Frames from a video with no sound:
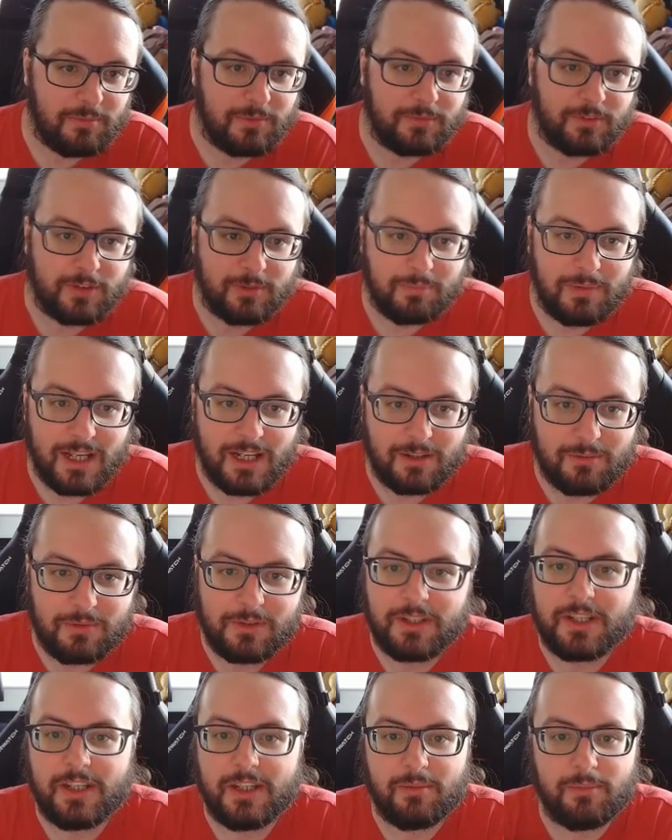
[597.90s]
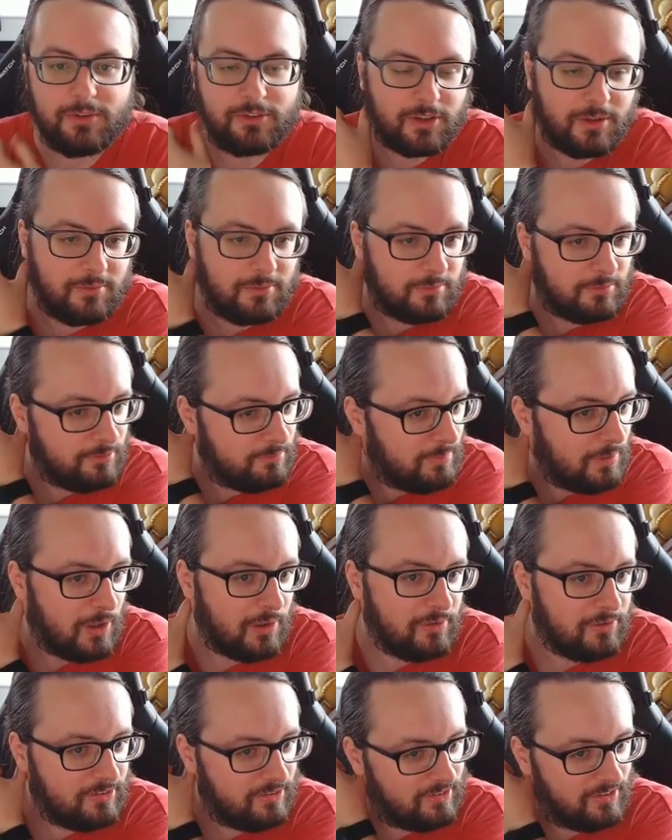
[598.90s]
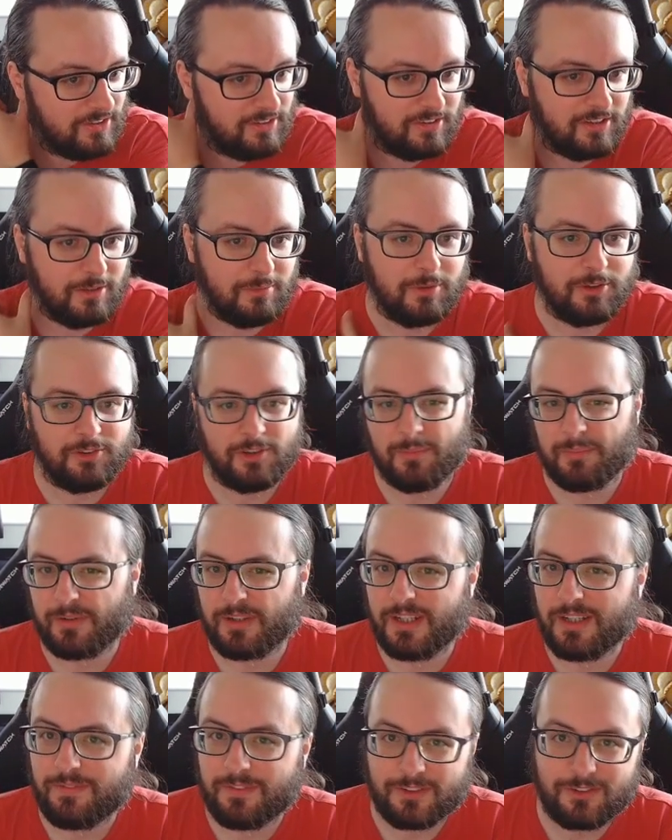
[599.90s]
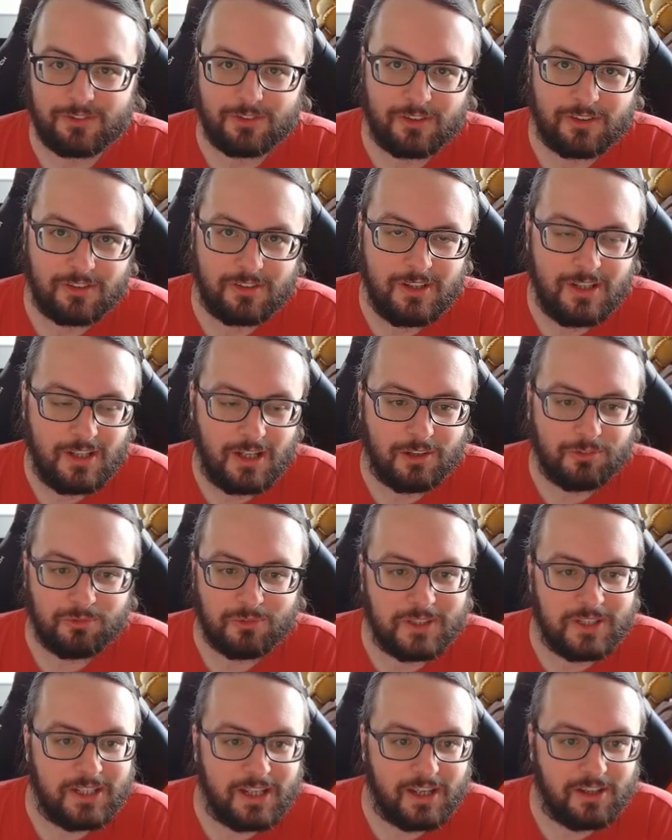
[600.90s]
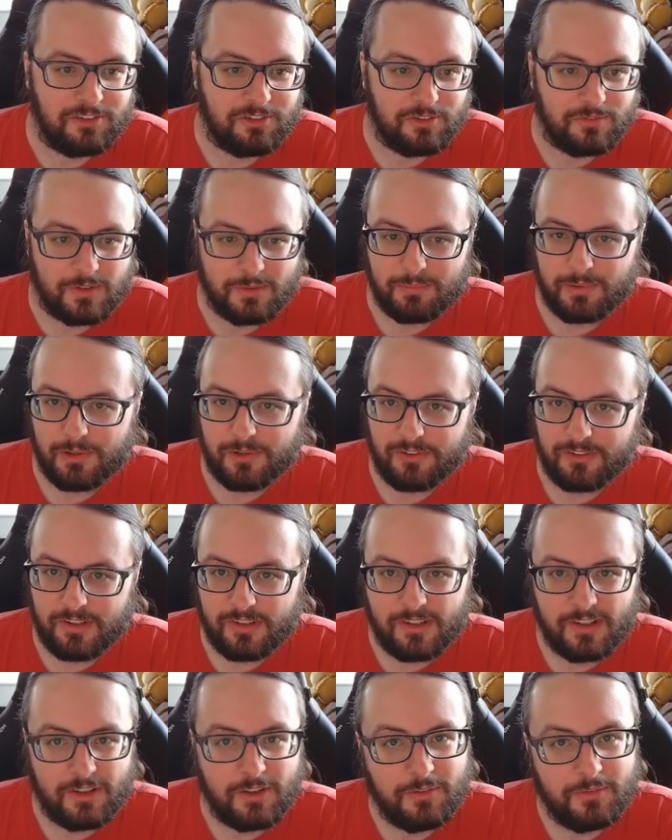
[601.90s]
got the black one here, which comes with Pulse City, which I believe is just a rehash of Impulse City. I don't